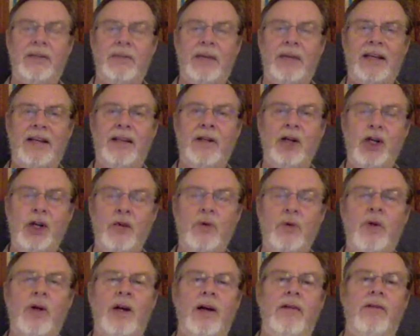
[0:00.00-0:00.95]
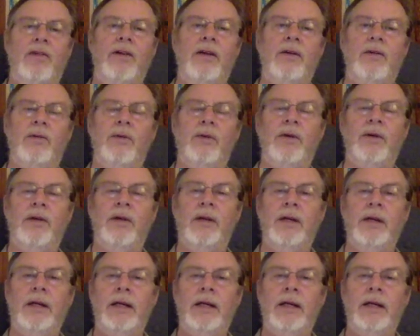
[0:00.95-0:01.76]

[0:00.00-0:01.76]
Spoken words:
made the new covenant with.